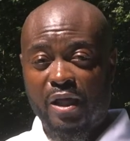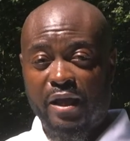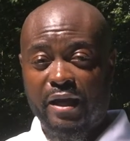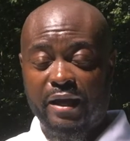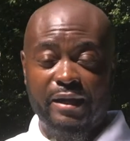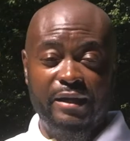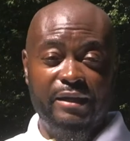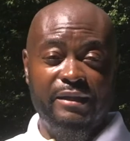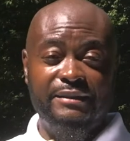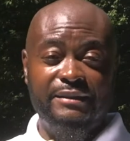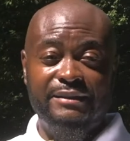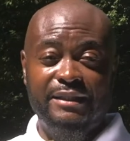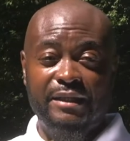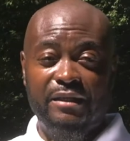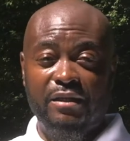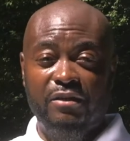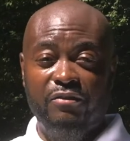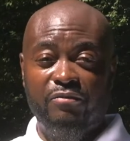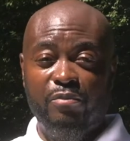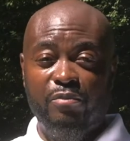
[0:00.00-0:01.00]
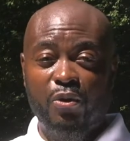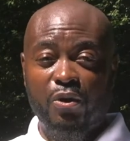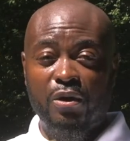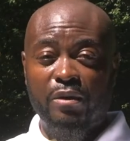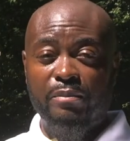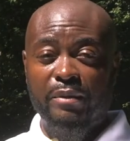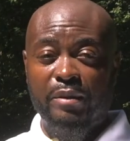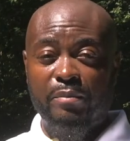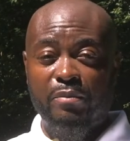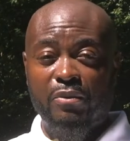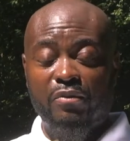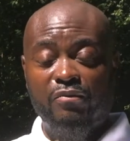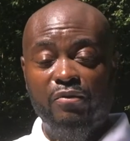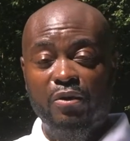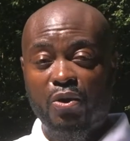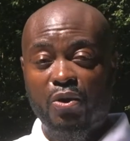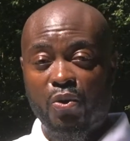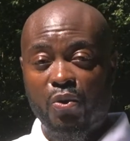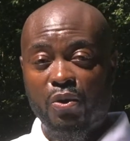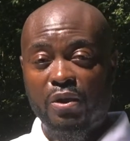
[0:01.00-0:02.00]
and an Executive Board member of the
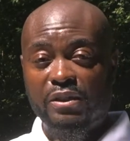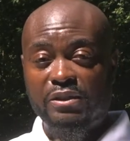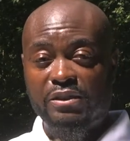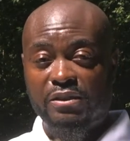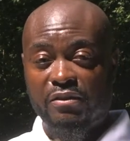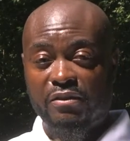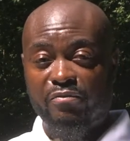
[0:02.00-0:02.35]
Coalition